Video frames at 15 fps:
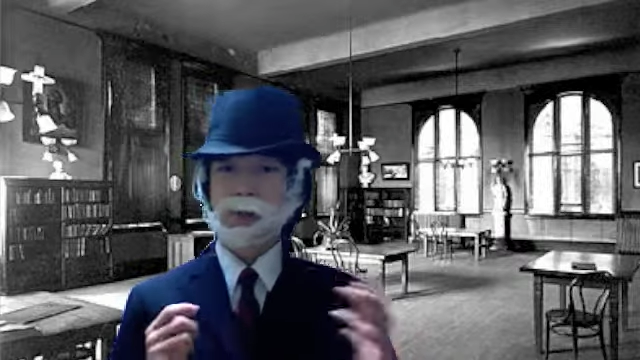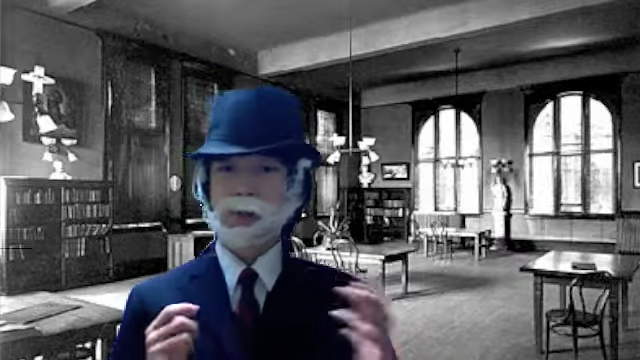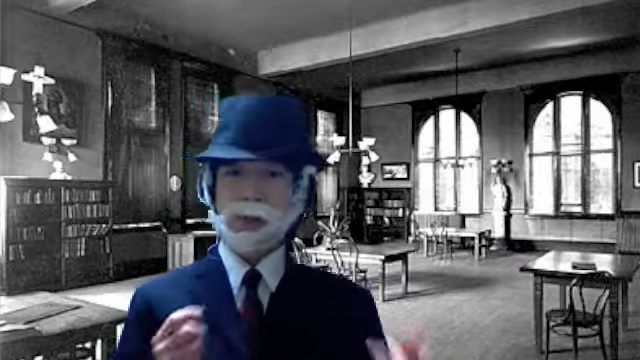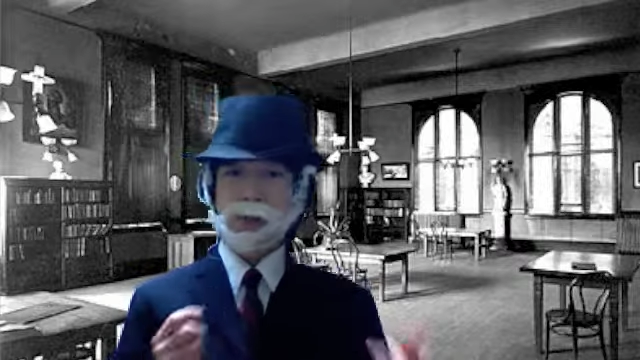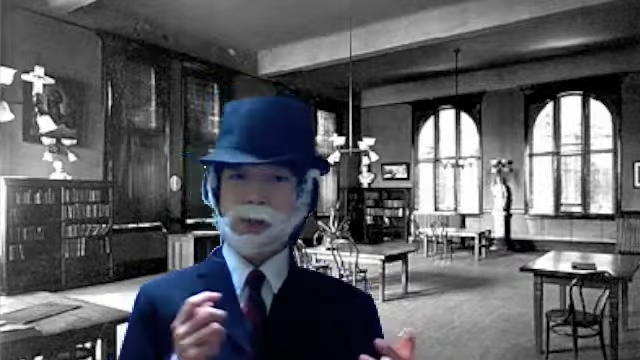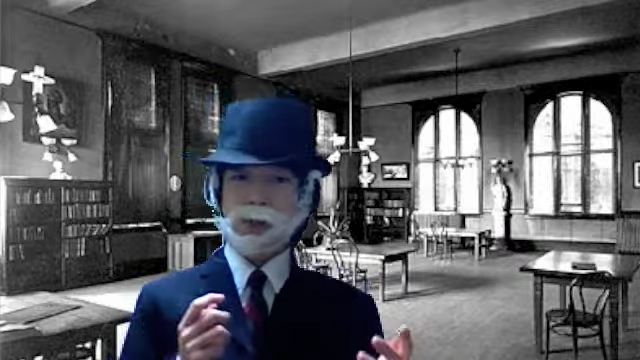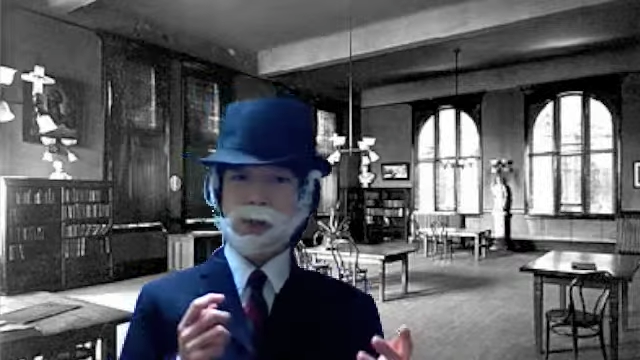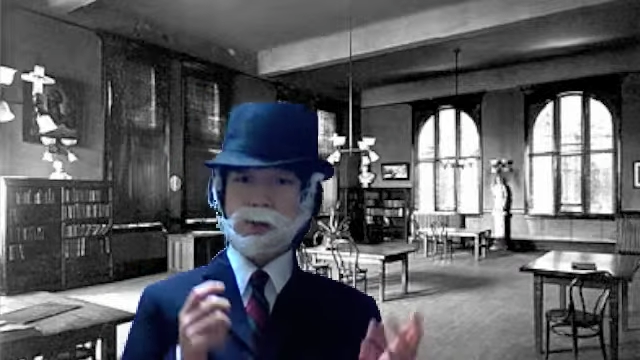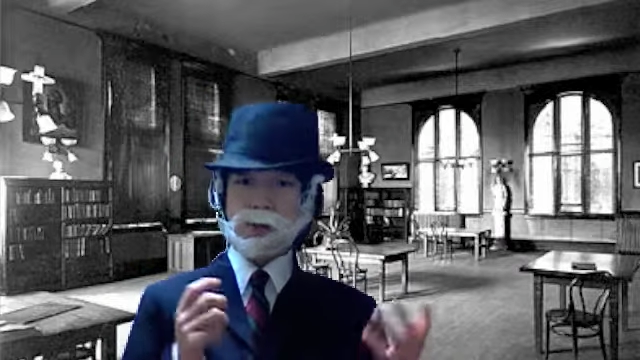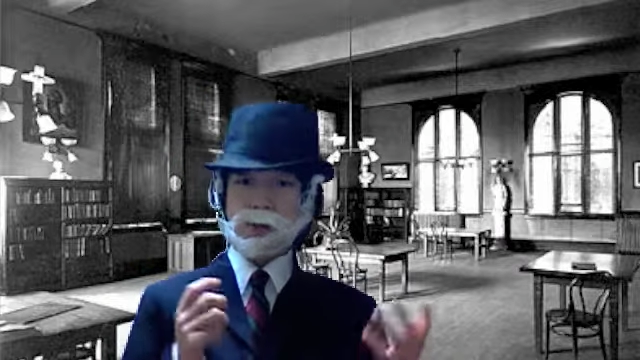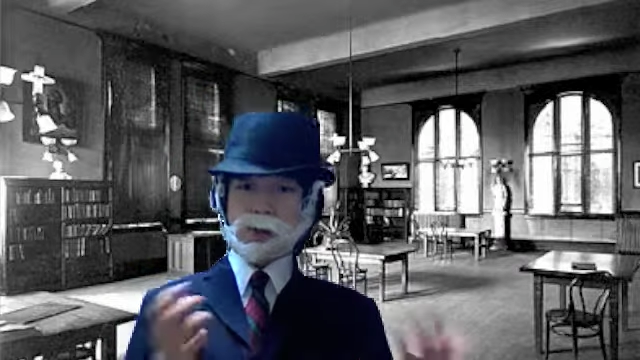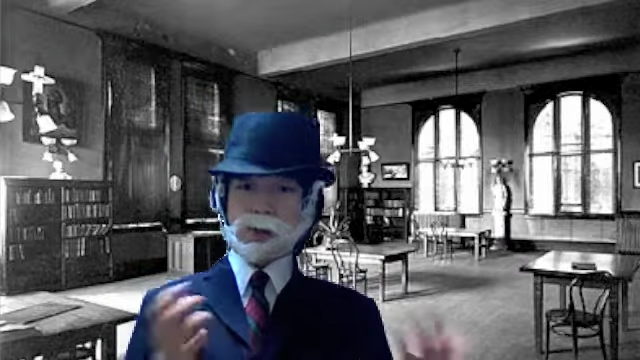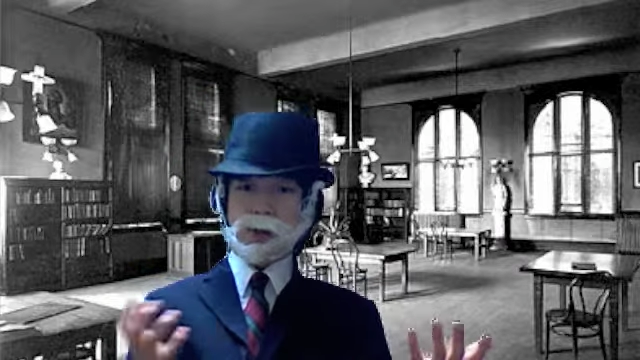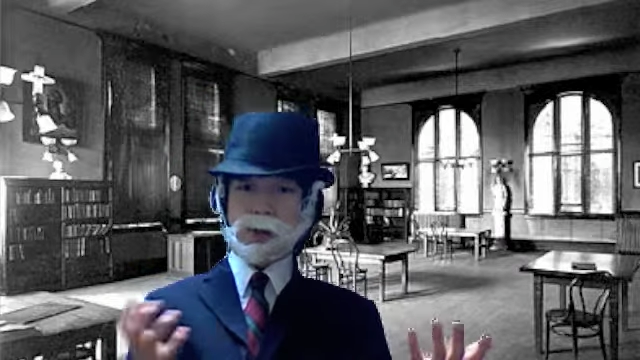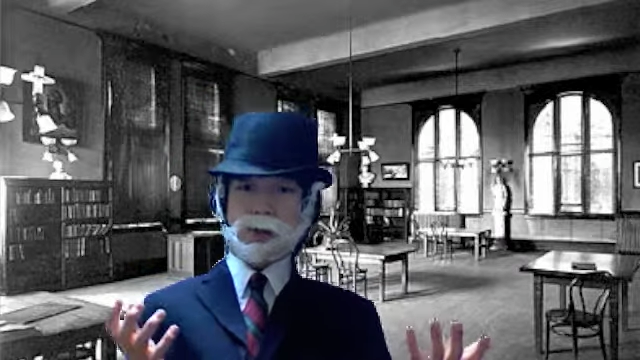just
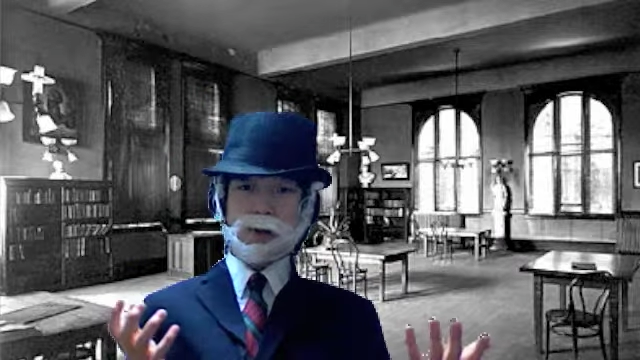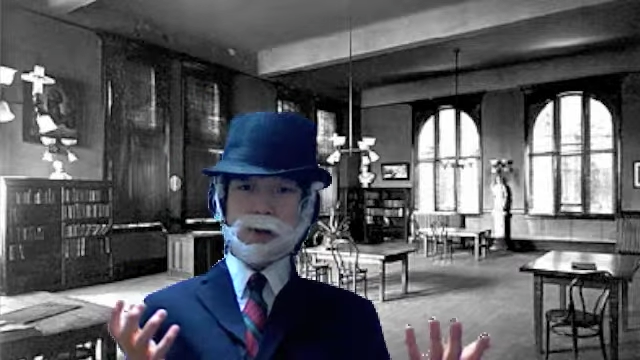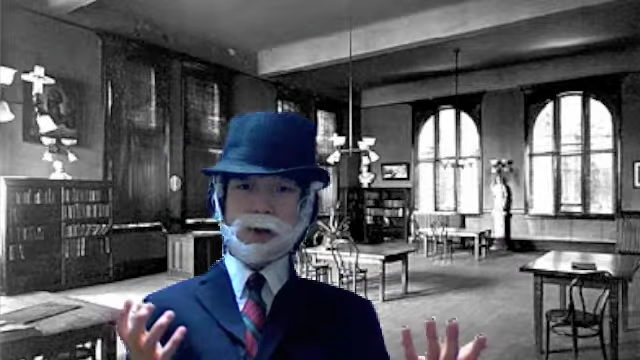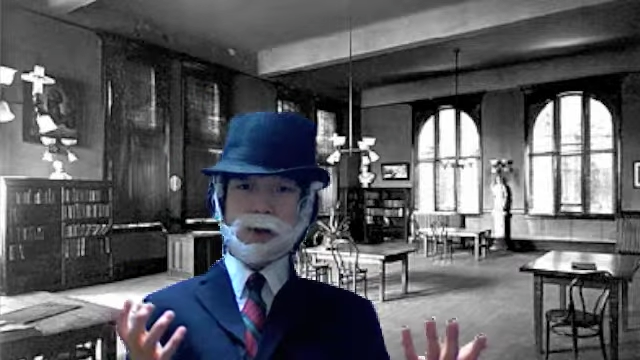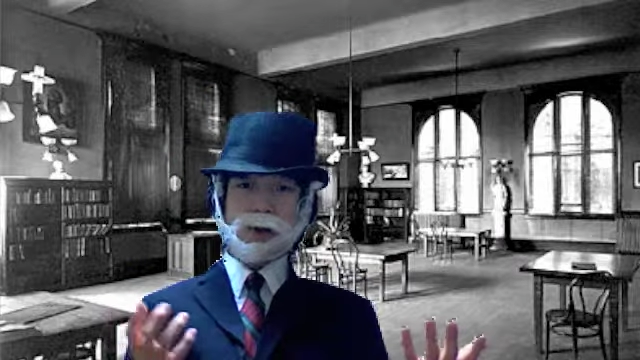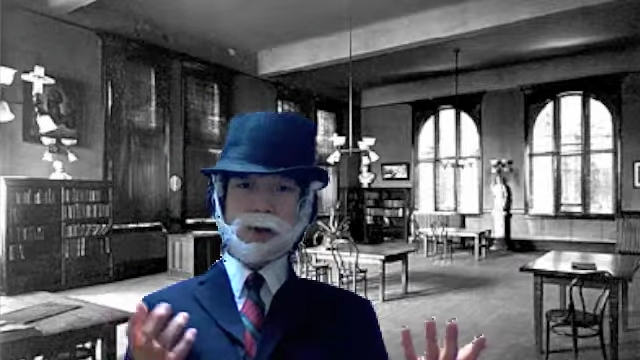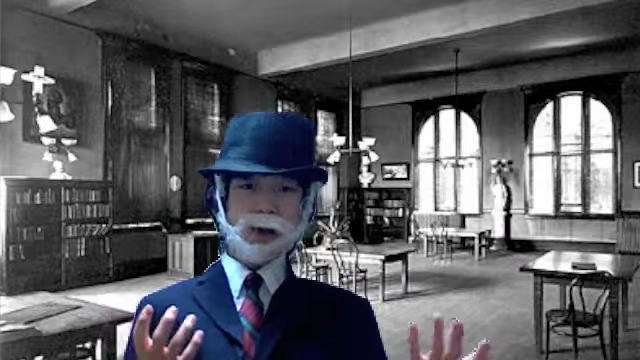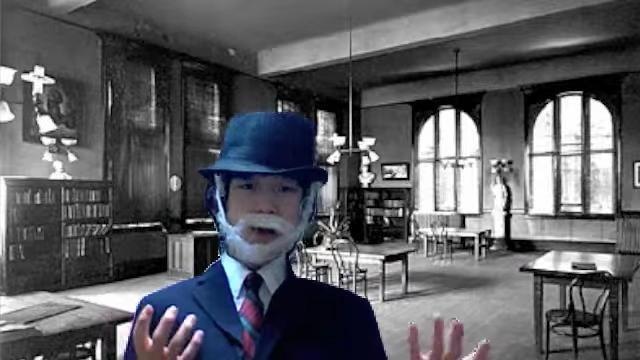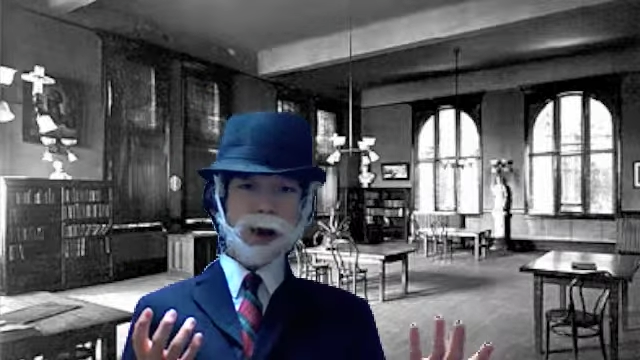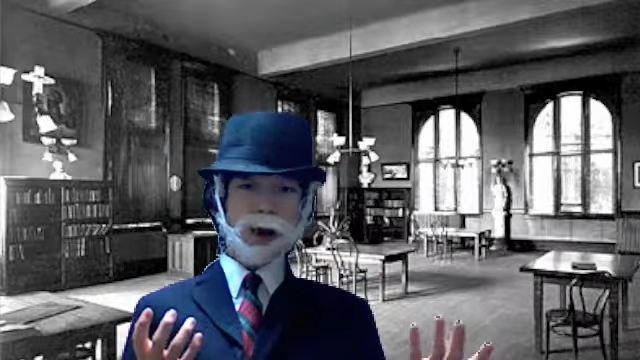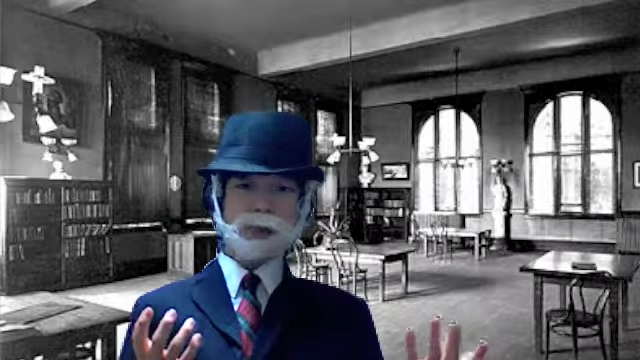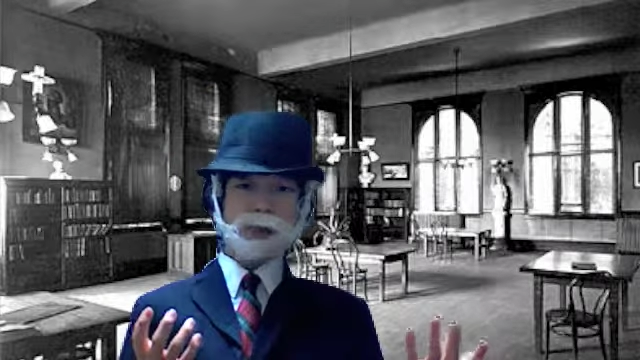living their lives